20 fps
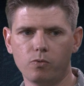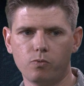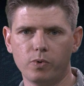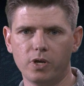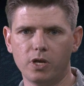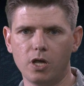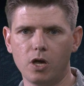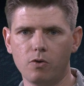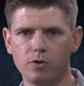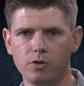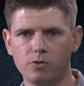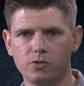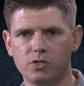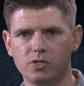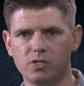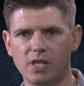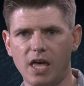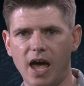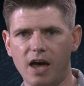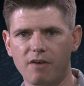we know uses the
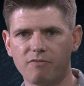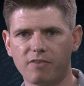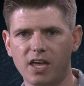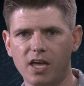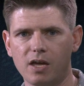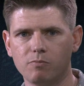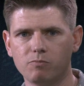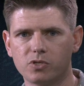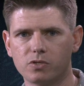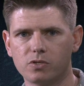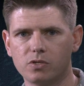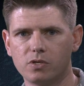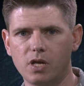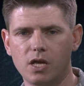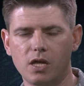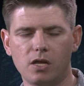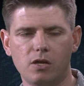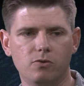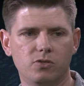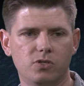AFCAMs, it
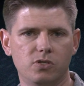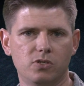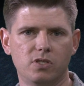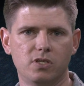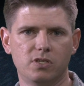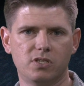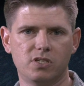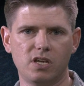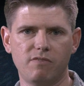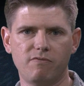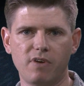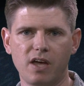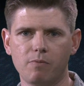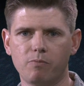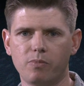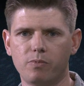uses the CVAMP,